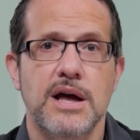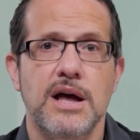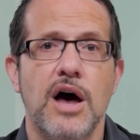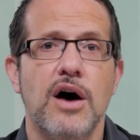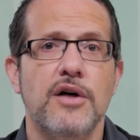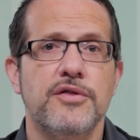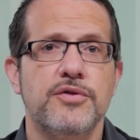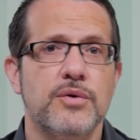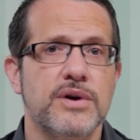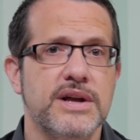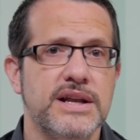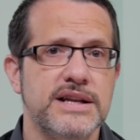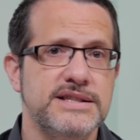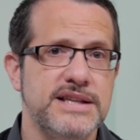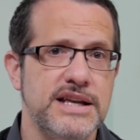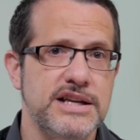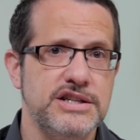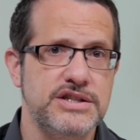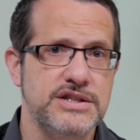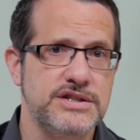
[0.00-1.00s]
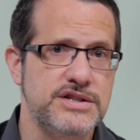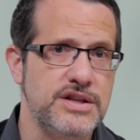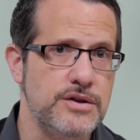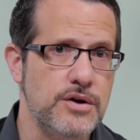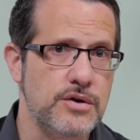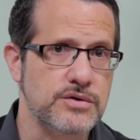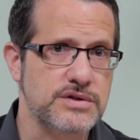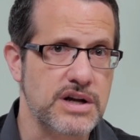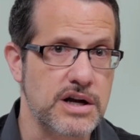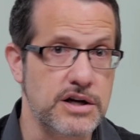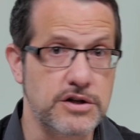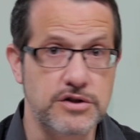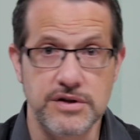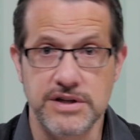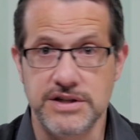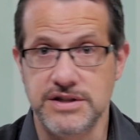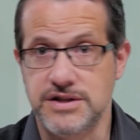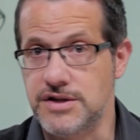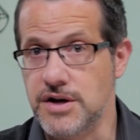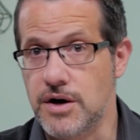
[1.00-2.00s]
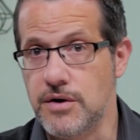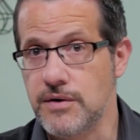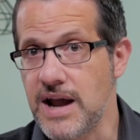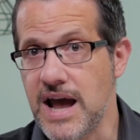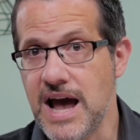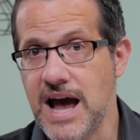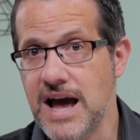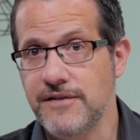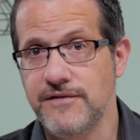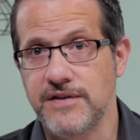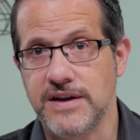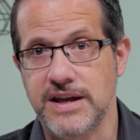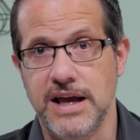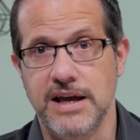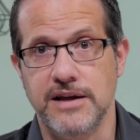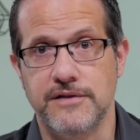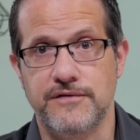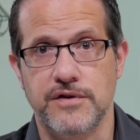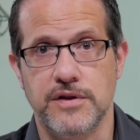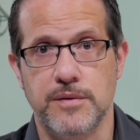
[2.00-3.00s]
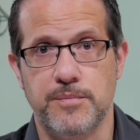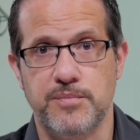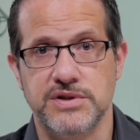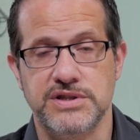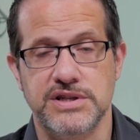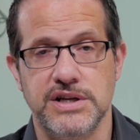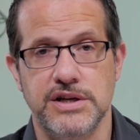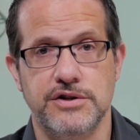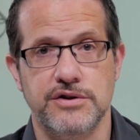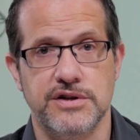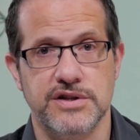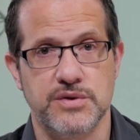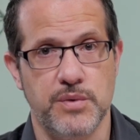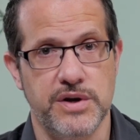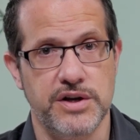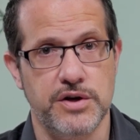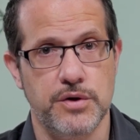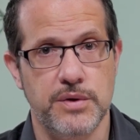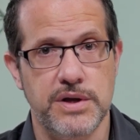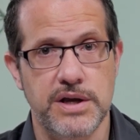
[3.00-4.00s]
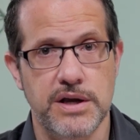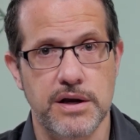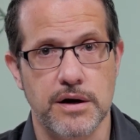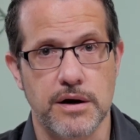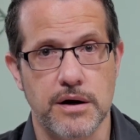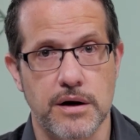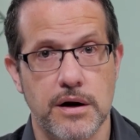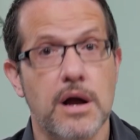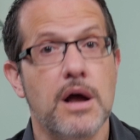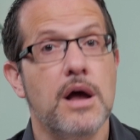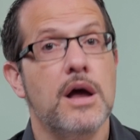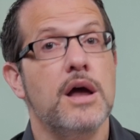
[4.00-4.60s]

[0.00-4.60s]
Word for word: Health organizations in those countries don't advocate for the procedure as we do here.